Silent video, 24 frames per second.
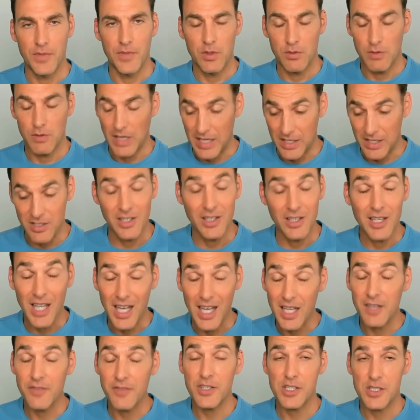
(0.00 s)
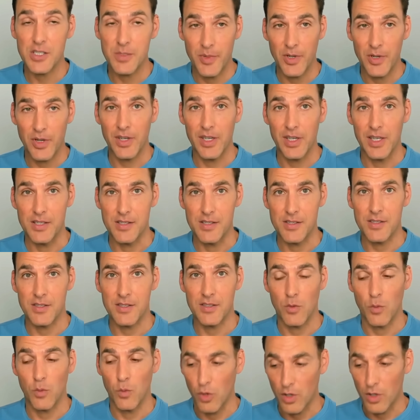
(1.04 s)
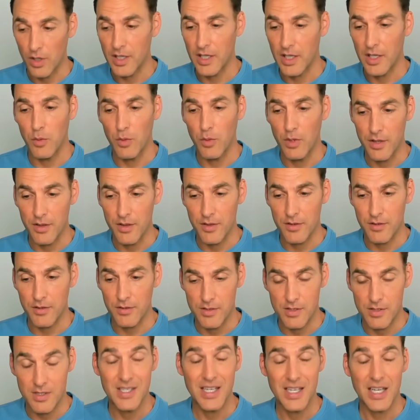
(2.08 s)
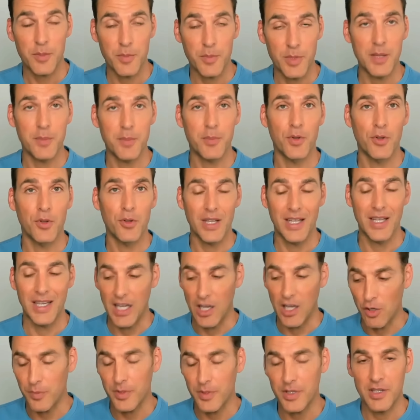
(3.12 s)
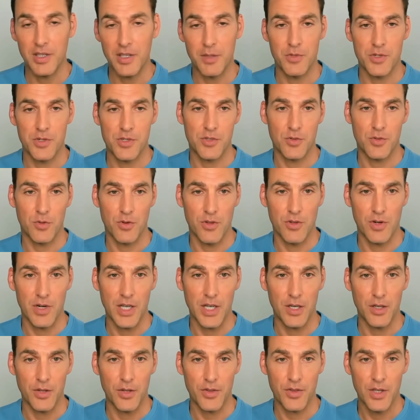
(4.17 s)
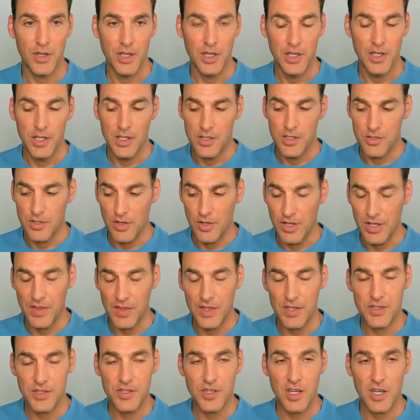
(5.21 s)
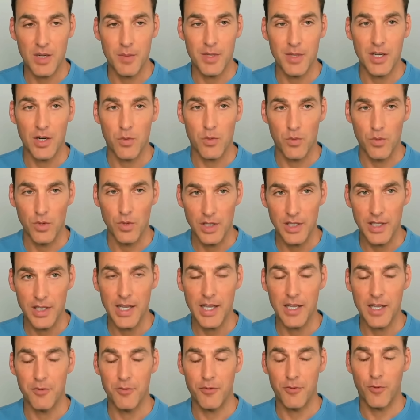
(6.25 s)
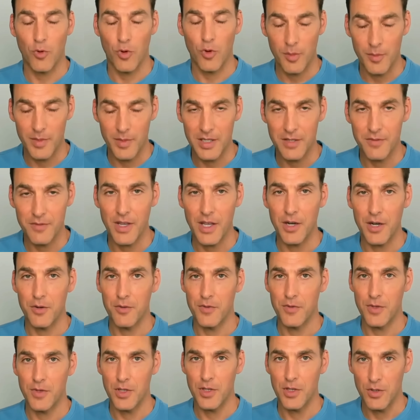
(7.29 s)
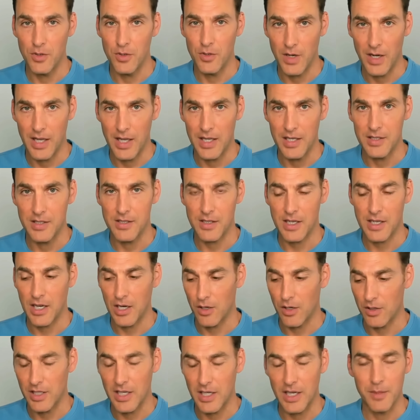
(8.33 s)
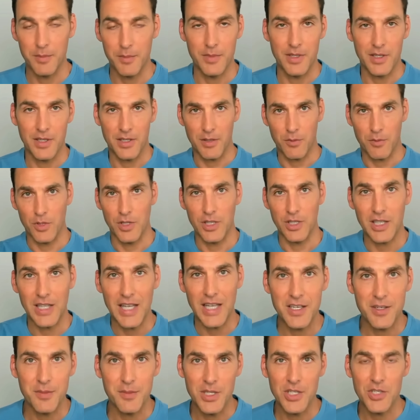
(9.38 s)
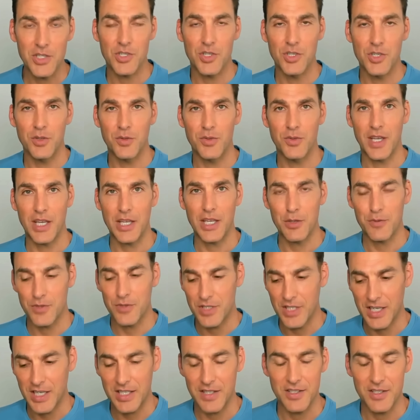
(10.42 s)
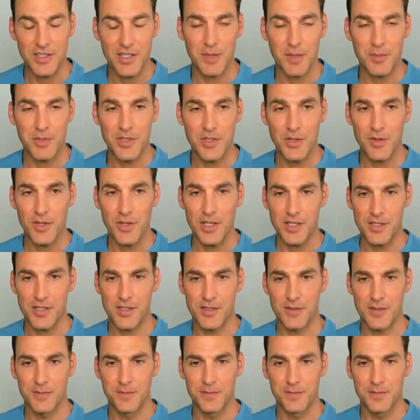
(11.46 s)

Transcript: has a lot of experience working with sick people and helping them restore their health. So I think this is going to be a really informative interview. And Carolyn, I'm really glad to meet you. Thank you for taking the time to do this.